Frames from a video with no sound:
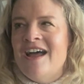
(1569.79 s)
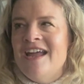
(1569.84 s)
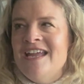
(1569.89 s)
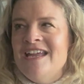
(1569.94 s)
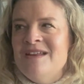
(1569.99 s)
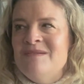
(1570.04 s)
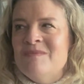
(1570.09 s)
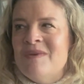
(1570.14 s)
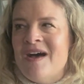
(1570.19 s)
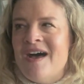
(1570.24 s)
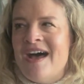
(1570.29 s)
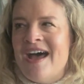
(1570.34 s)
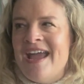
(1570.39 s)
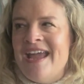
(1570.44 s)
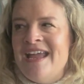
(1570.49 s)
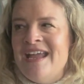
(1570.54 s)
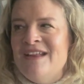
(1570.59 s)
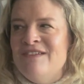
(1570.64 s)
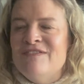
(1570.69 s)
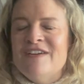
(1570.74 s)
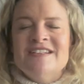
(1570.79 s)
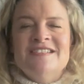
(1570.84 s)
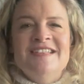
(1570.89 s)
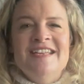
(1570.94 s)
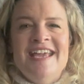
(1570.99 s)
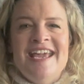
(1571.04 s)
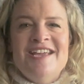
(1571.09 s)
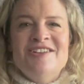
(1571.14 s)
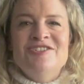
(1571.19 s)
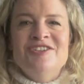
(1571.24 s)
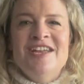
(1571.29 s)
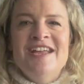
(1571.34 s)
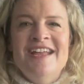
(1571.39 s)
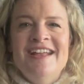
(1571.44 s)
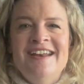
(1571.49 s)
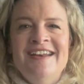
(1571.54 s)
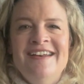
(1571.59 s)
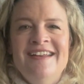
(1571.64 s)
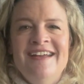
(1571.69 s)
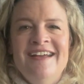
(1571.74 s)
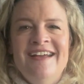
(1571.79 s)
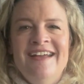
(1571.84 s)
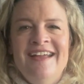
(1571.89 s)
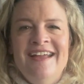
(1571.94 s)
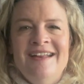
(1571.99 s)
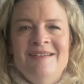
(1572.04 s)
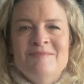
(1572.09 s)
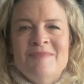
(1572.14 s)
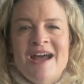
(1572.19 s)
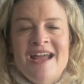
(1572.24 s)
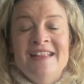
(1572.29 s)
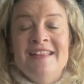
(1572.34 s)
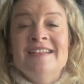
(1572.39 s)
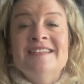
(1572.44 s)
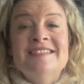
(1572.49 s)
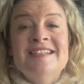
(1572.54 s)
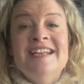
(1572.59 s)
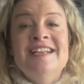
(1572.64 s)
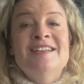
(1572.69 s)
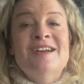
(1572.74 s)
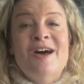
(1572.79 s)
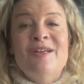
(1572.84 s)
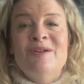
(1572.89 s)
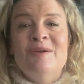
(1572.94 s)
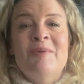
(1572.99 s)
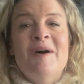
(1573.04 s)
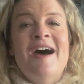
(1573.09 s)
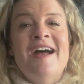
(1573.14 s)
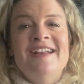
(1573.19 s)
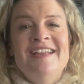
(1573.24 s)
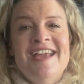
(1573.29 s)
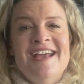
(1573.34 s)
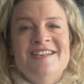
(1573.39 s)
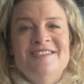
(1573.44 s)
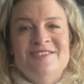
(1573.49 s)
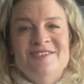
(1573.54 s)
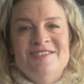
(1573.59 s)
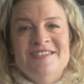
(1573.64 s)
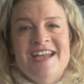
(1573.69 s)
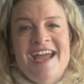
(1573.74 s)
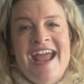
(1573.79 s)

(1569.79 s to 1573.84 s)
In my investigation and my listening to other podcasters,